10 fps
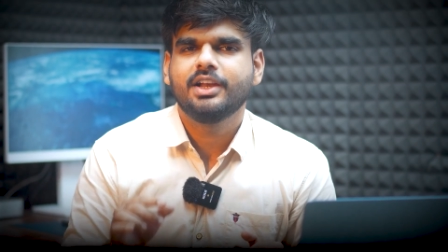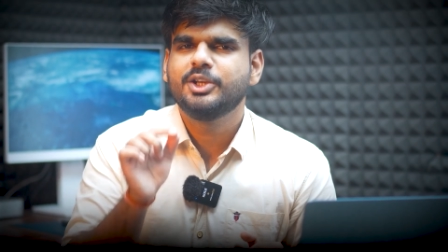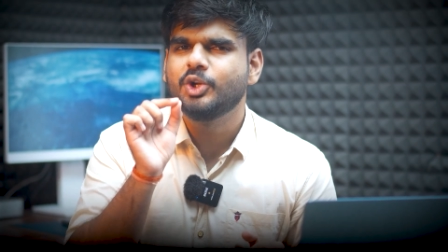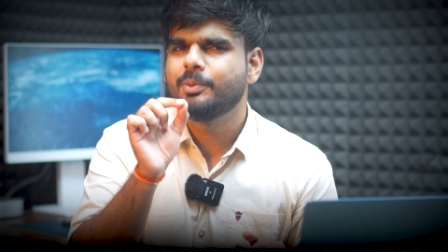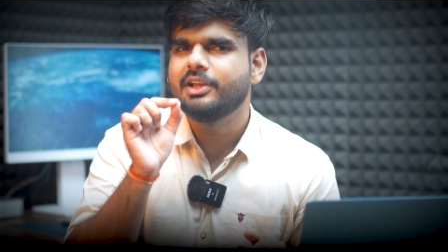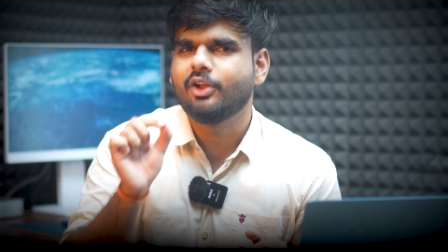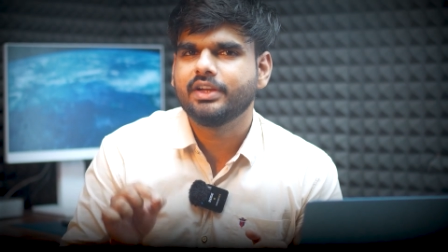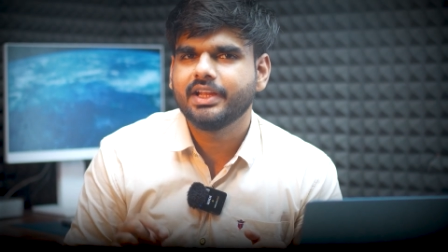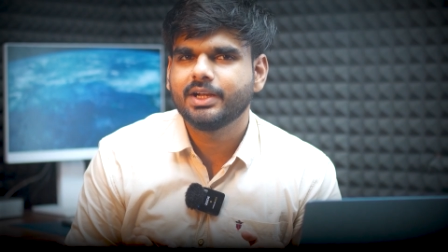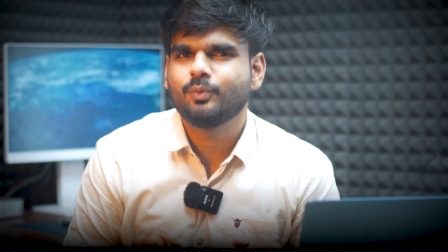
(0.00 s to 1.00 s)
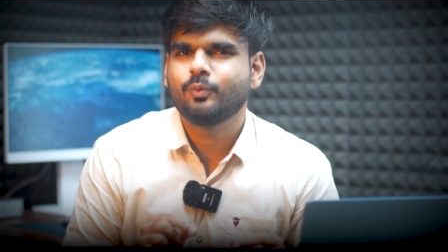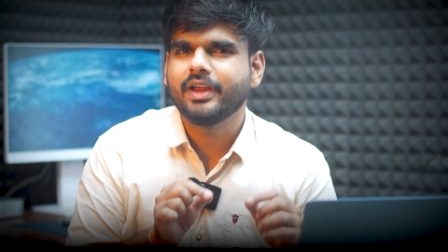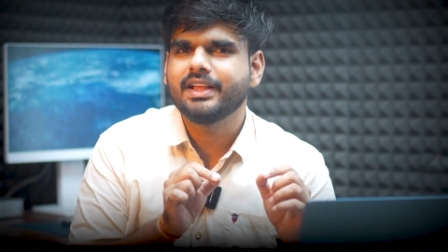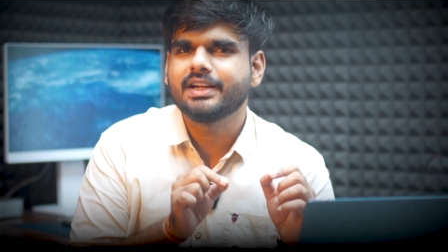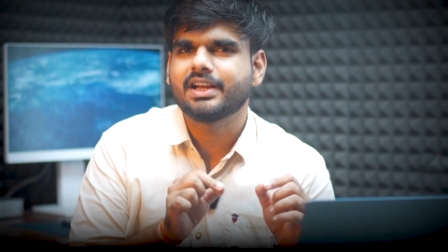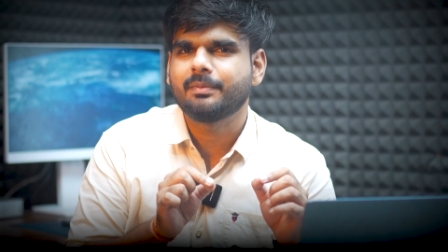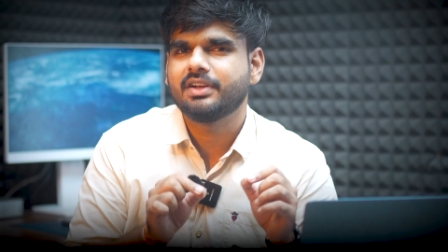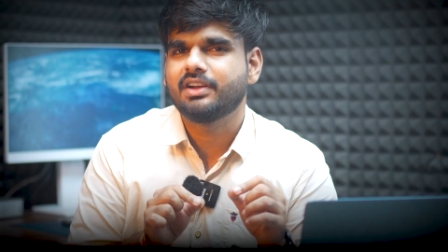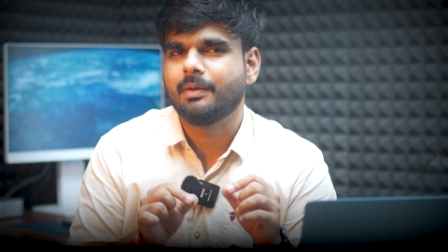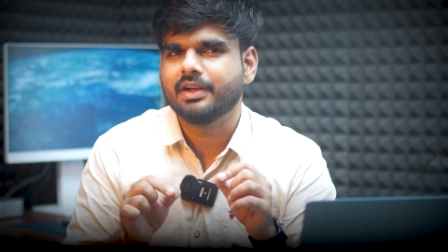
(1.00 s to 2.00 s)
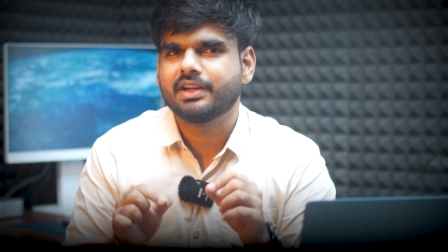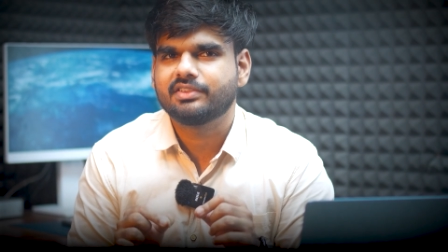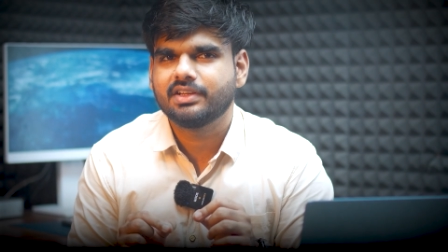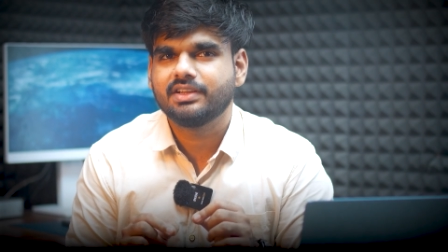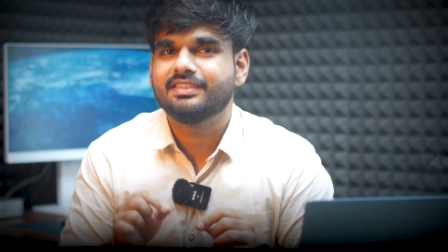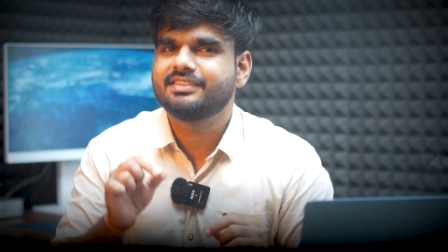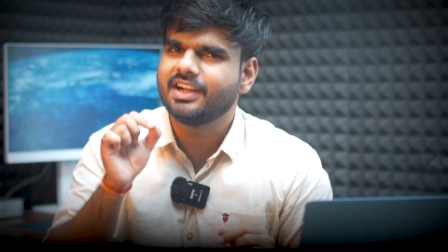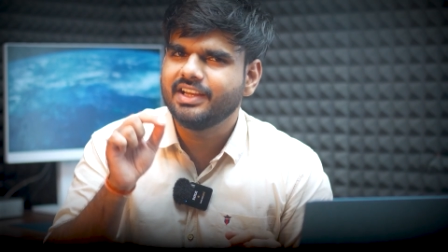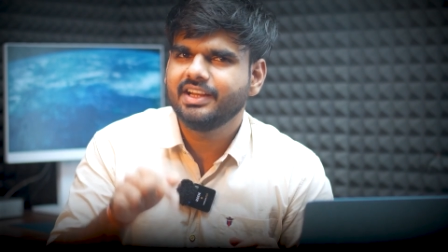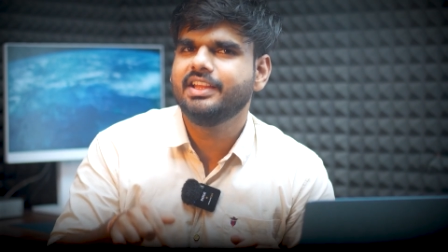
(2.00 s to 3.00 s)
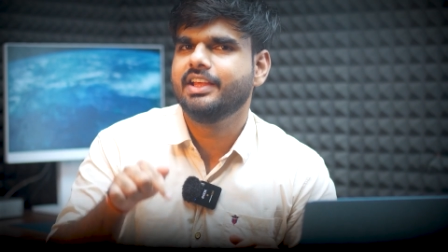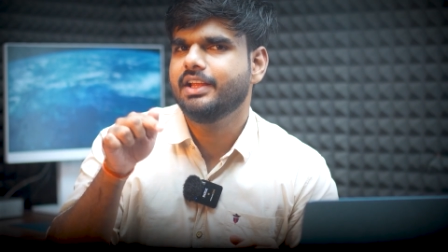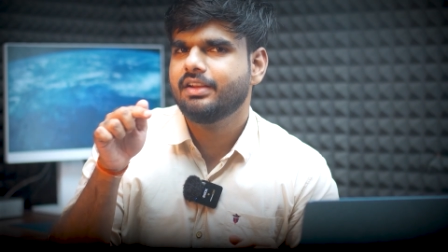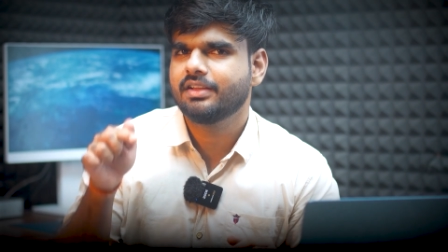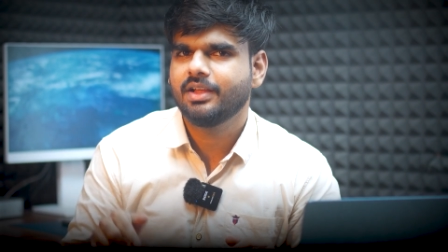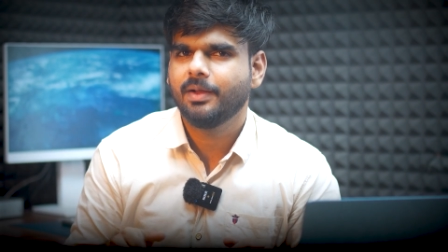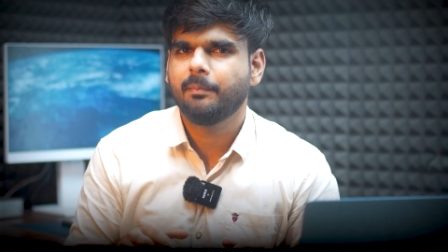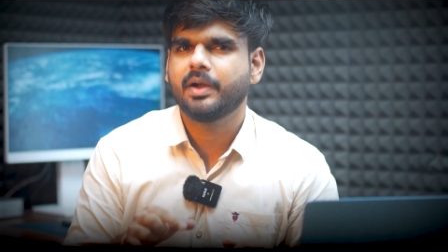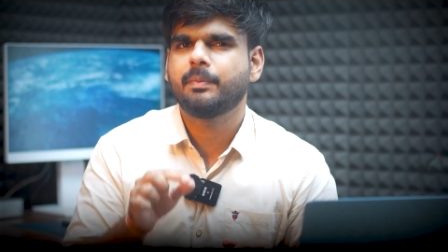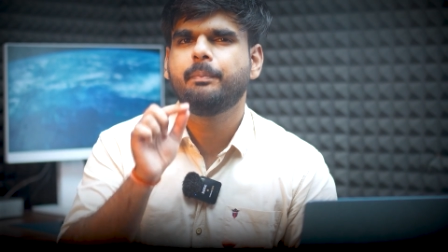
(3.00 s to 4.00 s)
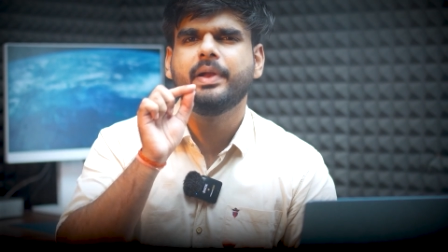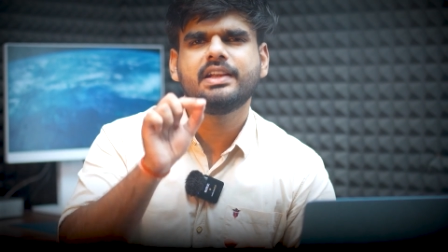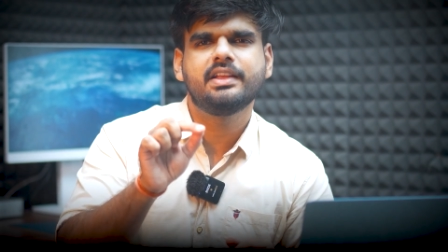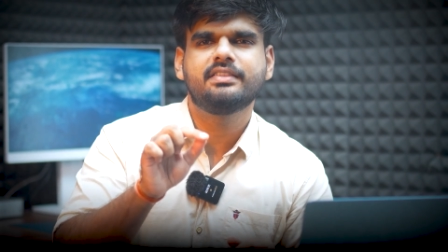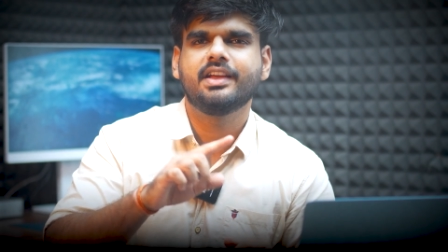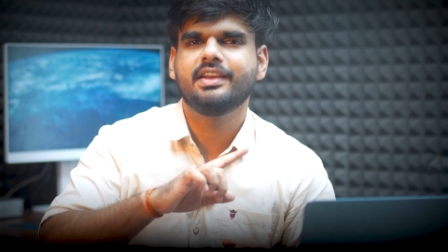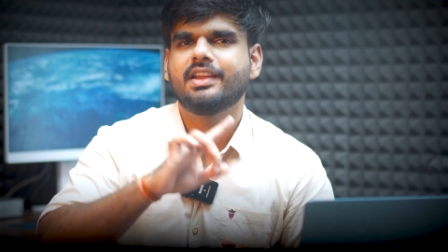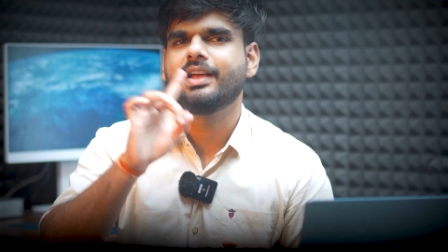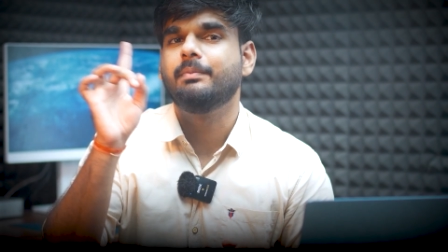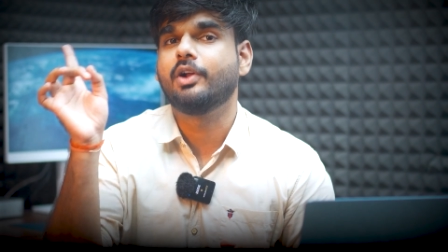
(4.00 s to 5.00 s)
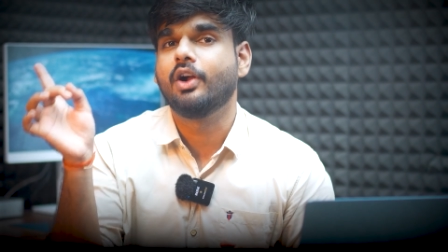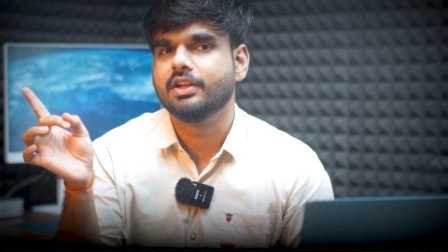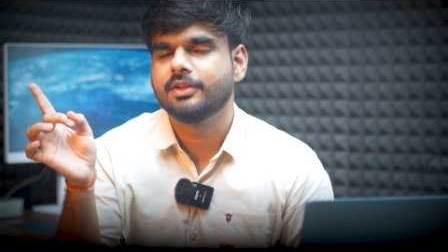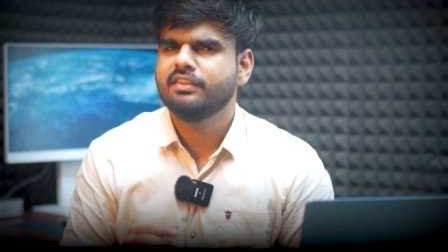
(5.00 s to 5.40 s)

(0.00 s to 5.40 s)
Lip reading: Nobel laureate Venkatraman Ramakrishnan studied here, but built his career abroad.